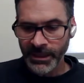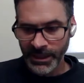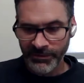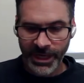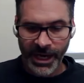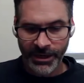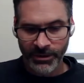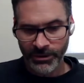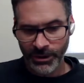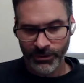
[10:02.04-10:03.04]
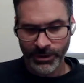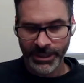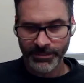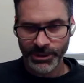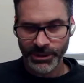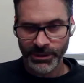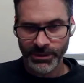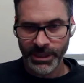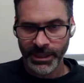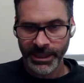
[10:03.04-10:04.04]
live at higher or lower
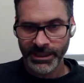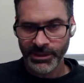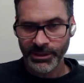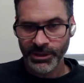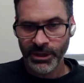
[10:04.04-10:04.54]
temperatures is